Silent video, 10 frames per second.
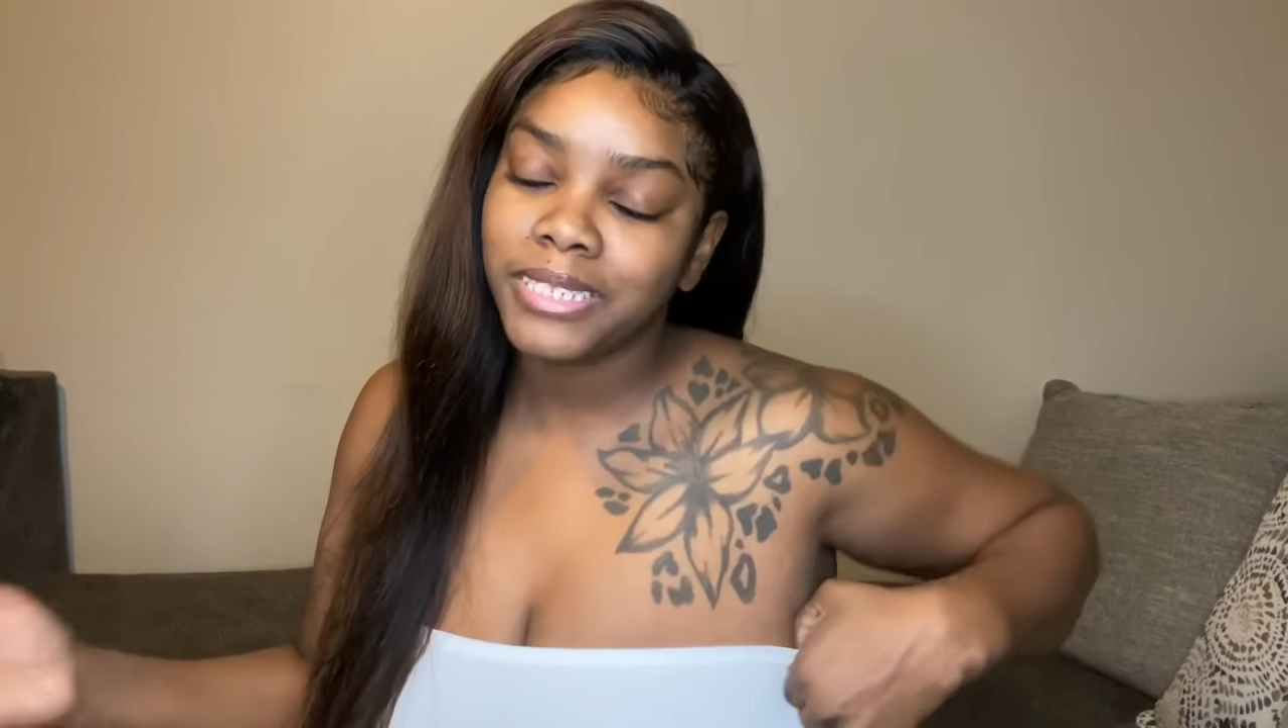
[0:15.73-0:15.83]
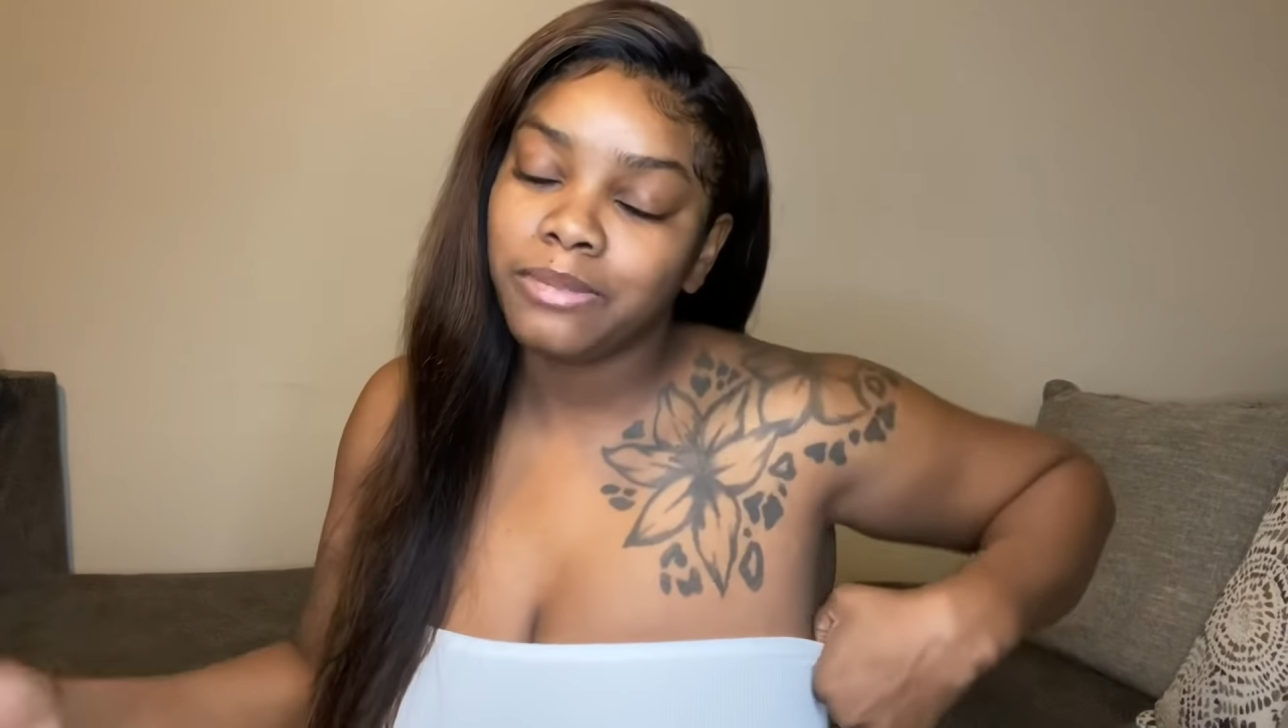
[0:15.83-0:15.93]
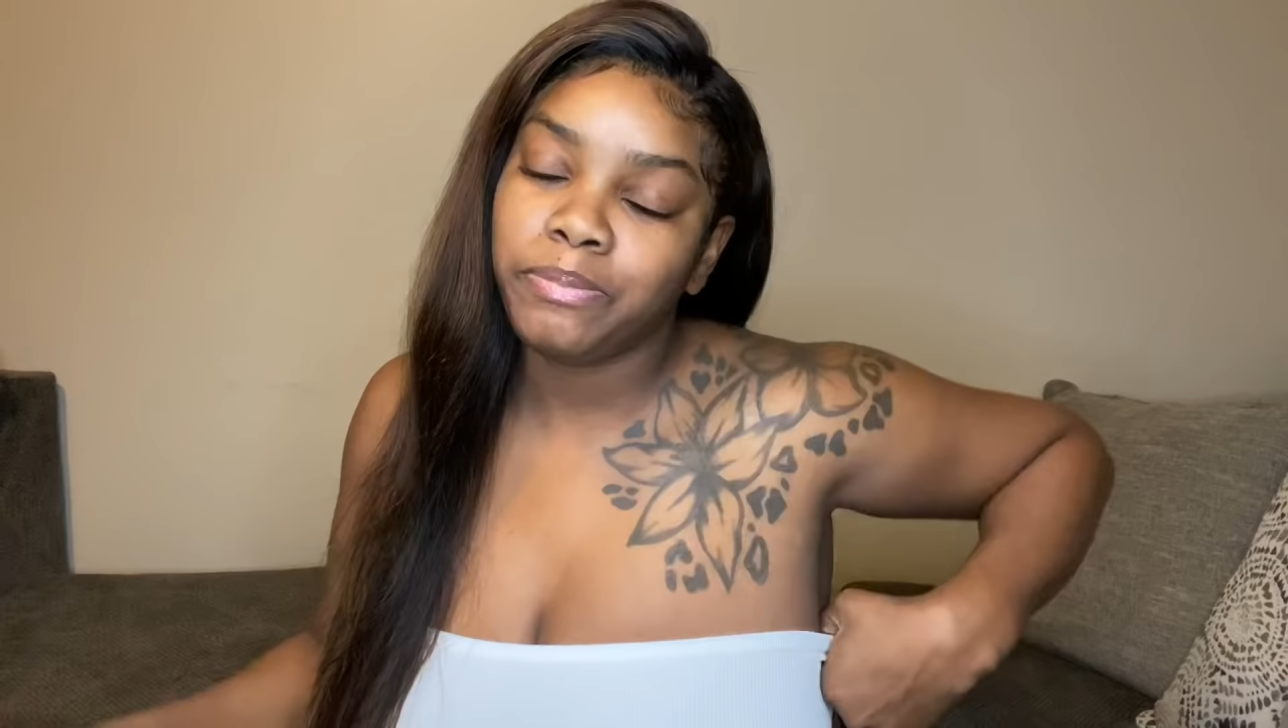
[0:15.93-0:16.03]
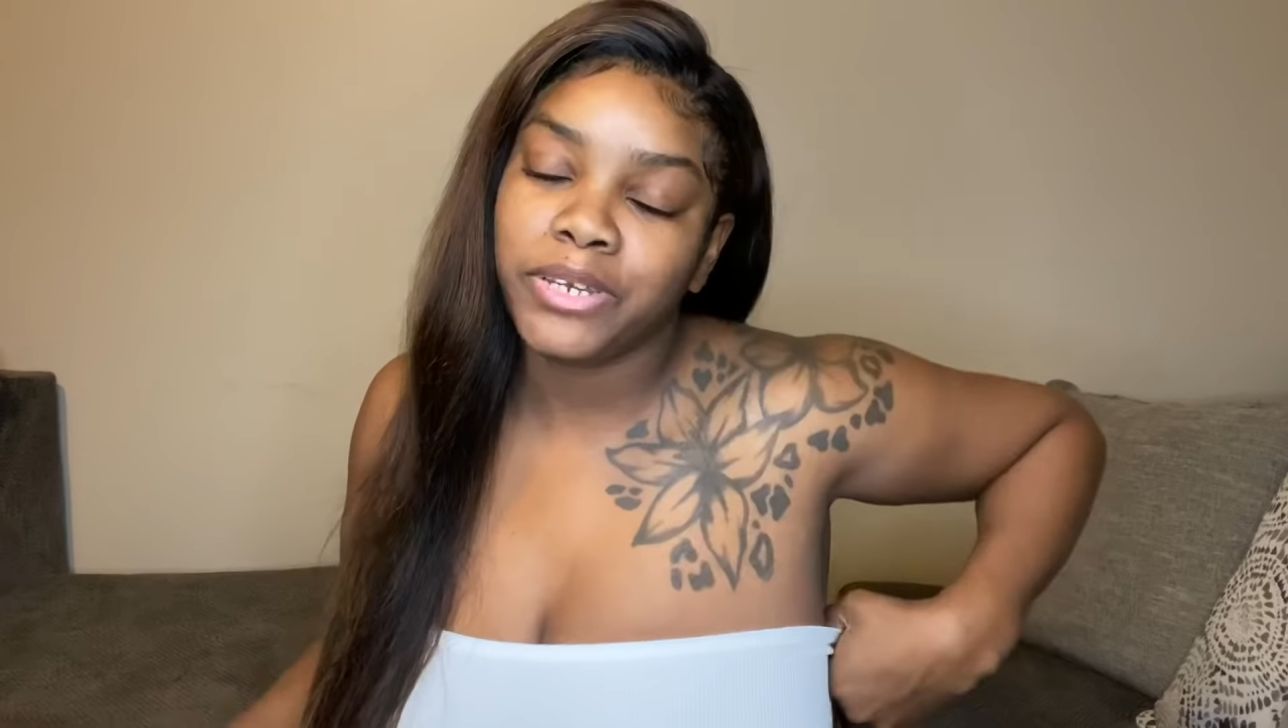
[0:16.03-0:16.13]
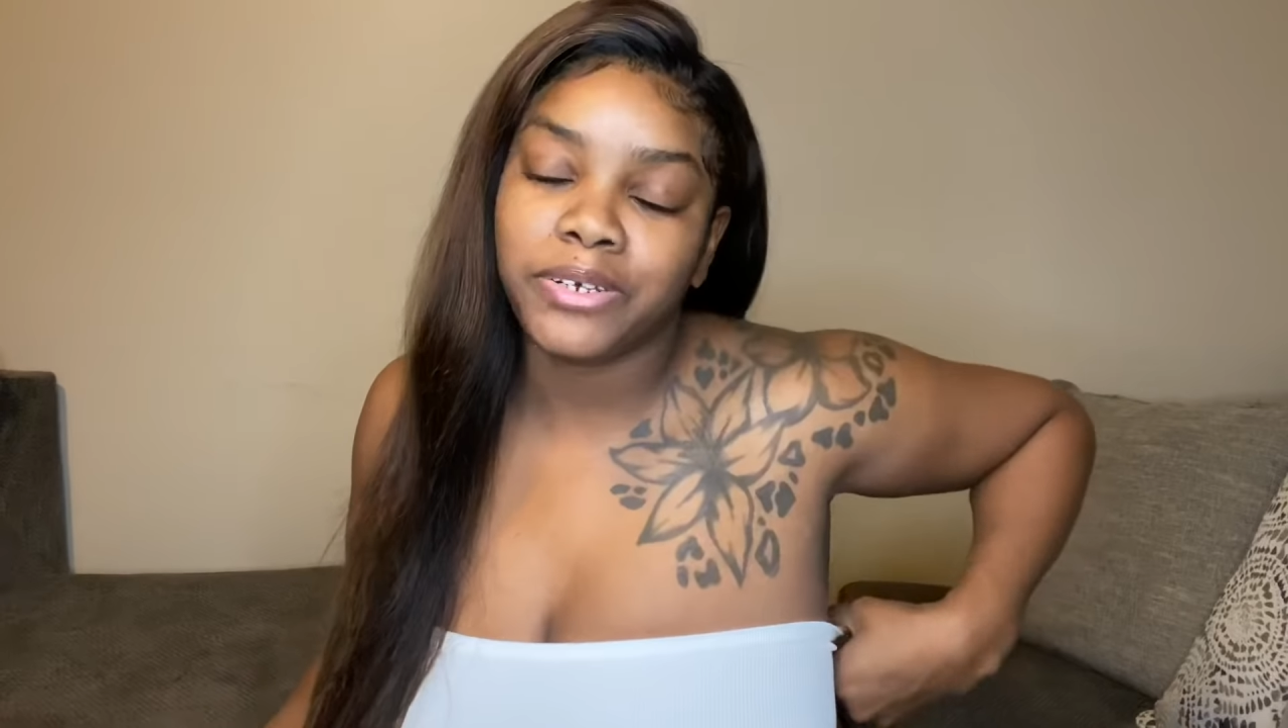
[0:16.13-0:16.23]

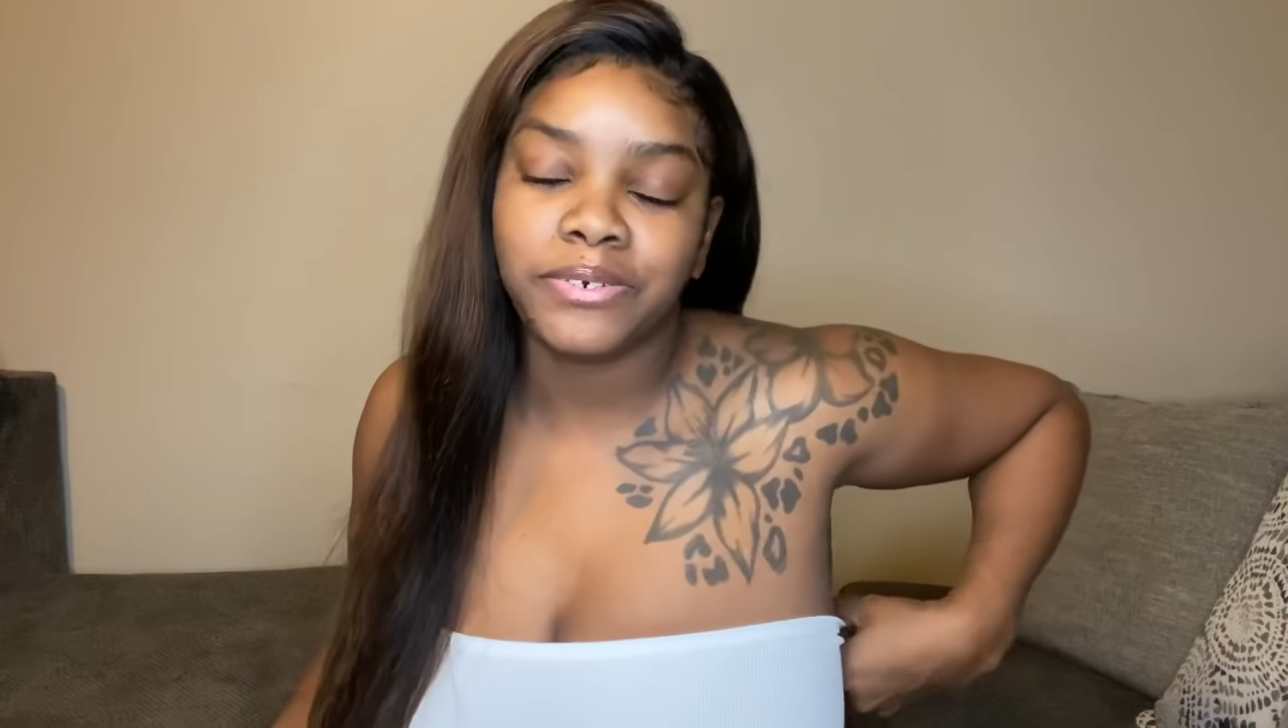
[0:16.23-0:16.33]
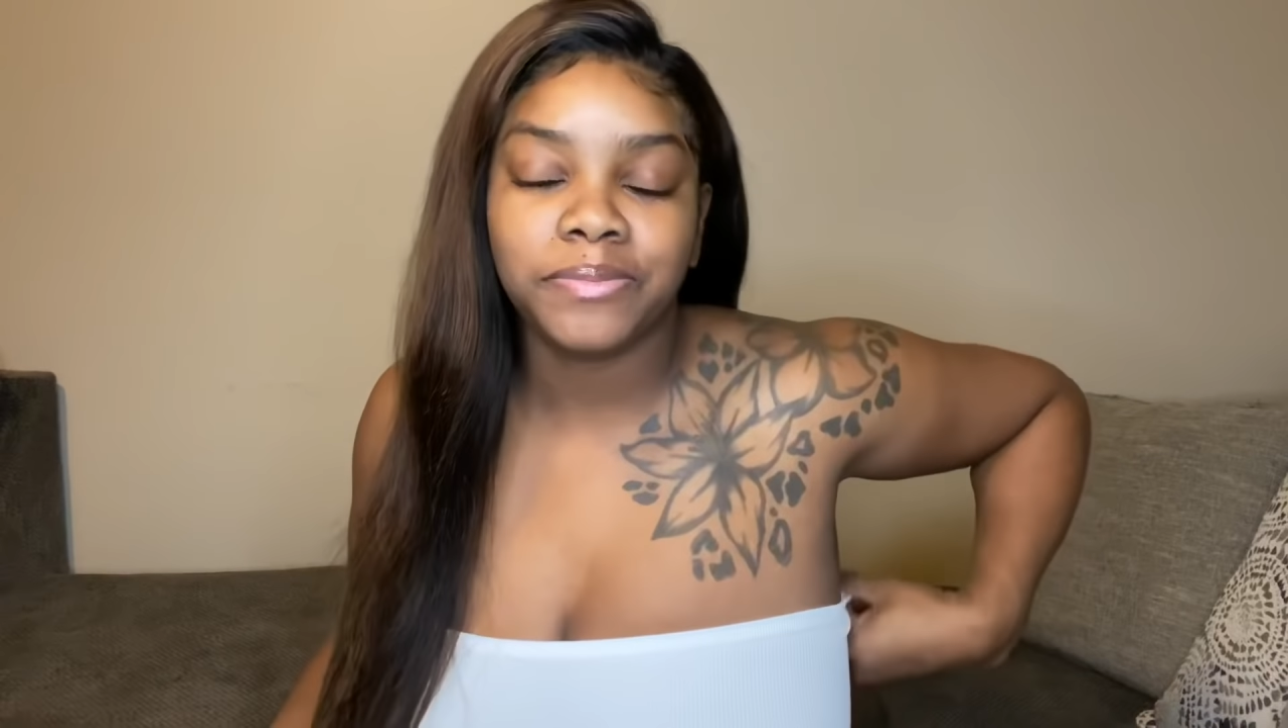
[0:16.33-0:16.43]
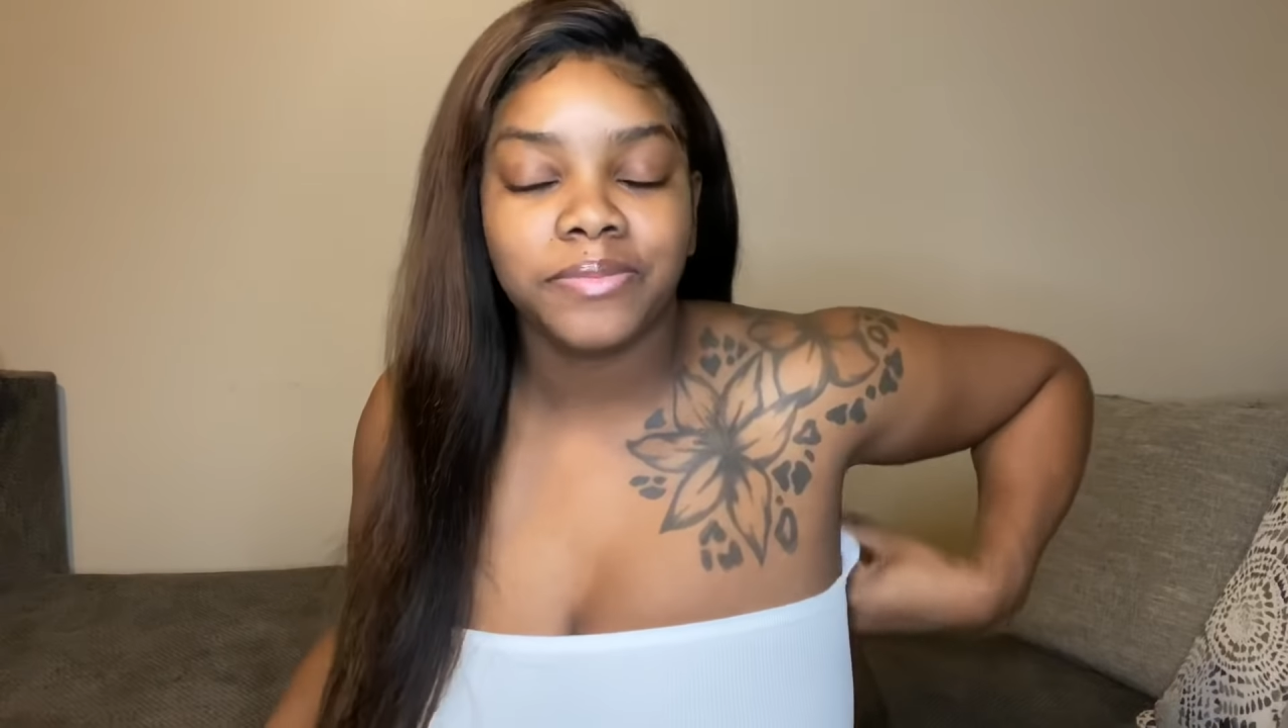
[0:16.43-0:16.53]
spill.